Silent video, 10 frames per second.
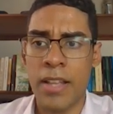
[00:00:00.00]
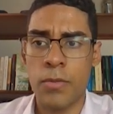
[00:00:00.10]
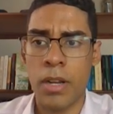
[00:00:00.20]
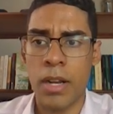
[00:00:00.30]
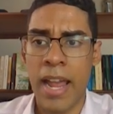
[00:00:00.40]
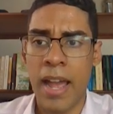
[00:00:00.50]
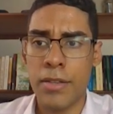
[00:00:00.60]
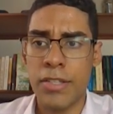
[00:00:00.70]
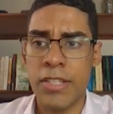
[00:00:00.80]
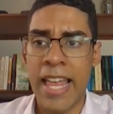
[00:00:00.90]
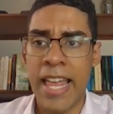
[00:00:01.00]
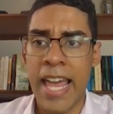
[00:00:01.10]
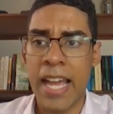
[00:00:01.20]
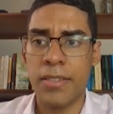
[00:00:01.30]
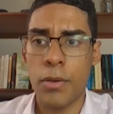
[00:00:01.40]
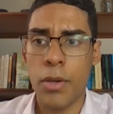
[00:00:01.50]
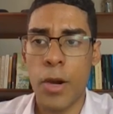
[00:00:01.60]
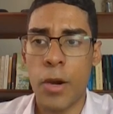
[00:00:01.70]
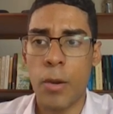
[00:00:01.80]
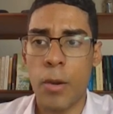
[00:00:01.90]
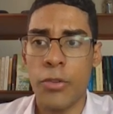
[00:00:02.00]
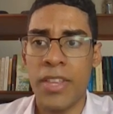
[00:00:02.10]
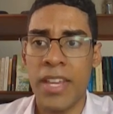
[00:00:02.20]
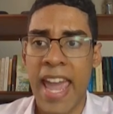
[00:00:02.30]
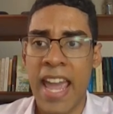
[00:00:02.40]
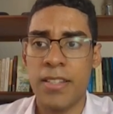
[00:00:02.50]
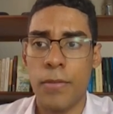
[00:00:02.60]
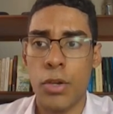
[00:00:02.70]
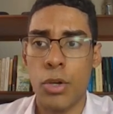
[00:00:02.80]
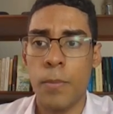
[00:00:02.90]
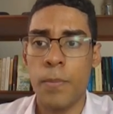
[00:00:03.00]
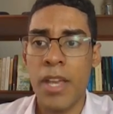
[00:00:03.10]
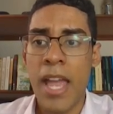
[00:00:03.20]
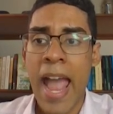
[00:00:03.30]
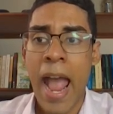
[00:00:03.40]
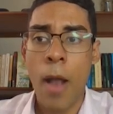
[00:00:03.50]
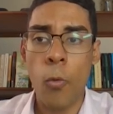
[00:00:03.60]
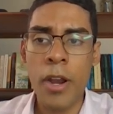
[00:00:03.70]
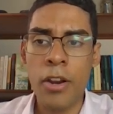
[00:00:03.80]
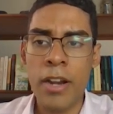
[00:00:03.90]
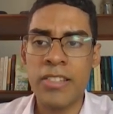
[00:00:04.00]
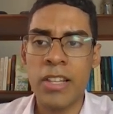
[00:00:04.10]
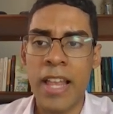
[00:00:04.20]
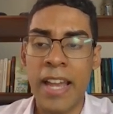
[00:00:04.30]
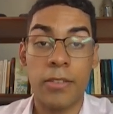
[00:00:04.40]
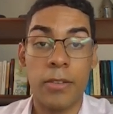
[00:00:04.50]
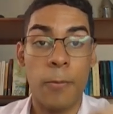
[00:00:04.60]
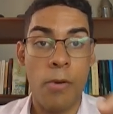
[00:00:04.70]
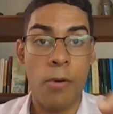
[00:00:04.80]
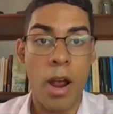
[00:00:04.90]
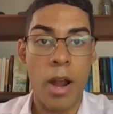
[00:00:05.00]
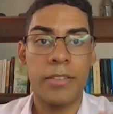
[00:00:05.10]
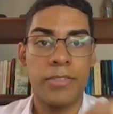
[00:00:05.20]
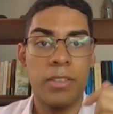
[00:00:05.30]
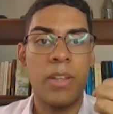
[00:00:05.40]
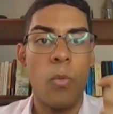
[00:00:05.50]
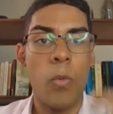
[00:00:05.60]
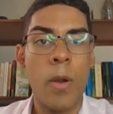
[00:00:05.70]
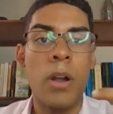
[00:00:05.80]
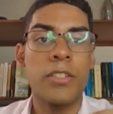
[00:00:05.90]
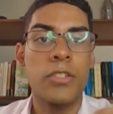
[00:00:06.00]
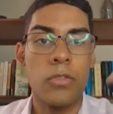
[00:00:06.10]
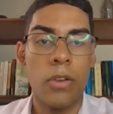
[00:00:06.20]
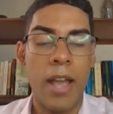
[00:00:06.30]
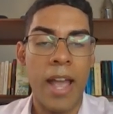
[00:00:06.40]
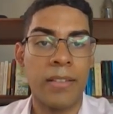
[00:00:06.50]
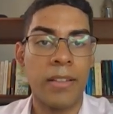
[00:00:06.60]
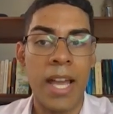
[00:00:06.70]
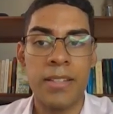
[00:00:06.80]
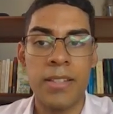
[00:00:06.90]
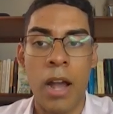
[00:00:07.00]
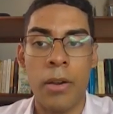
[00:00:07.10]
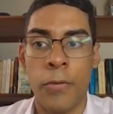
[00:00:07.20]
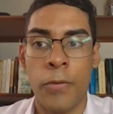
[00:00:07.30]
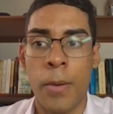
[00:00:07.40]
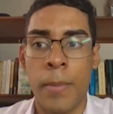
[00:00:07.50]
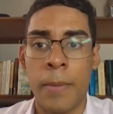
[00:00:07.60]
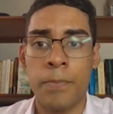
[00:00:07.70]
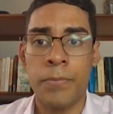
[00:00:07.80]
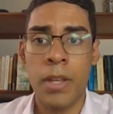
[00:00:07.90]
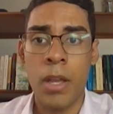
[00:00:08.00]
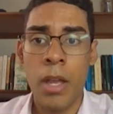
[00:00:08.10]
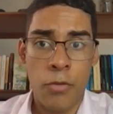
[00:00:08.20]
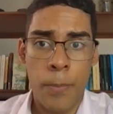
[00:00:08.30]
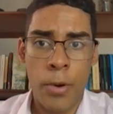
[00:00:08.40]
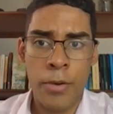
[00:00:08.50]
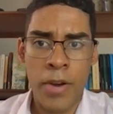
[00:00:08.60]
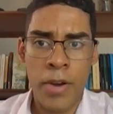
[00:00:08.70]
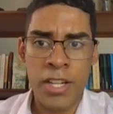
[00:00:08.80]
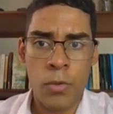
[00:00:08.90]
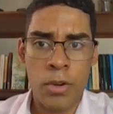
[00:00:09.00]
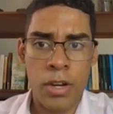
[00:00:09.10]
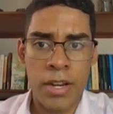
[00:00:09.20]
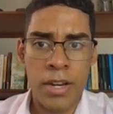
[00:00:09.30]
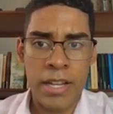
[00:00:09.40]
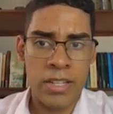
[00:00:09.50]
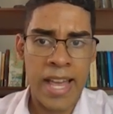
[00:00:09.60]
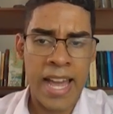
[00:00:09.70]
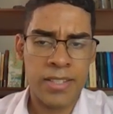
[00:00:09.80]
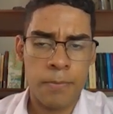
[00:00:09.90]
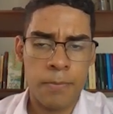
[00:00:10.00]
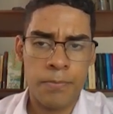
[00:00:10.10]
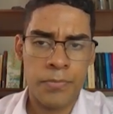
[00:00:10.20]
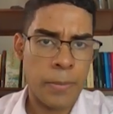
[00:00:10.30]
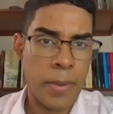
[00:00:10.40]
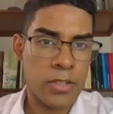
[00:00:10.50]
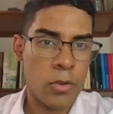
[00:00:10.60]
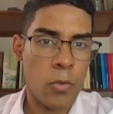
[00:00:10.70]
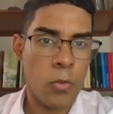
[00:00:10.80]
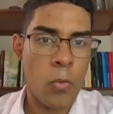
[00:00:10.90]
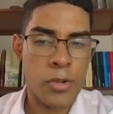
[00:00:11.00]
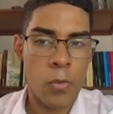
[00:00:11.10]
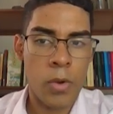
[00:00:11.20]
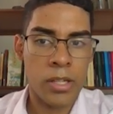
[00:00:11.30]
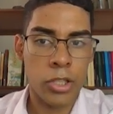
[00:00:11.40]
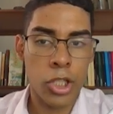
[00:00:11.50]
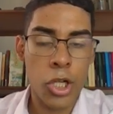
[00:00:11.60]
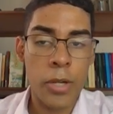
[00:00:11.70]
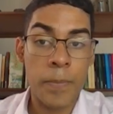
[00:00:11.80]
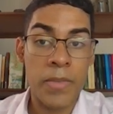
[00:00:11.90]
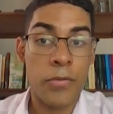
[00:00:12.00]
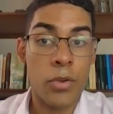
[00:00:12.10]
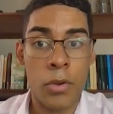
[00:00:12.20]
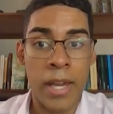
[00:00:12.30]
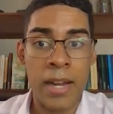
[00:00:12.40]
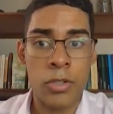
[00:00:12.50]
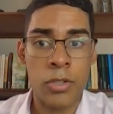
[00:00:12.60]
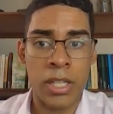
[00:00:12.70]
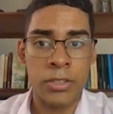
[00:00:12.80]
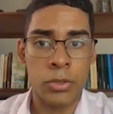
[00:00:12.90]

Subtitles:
brands, we're gonna select preferable the ASIN view, and we're gonna select the product that we want to analyze its performing. In report bridge, we're gonna select, depends on what you wanna look. If you can, do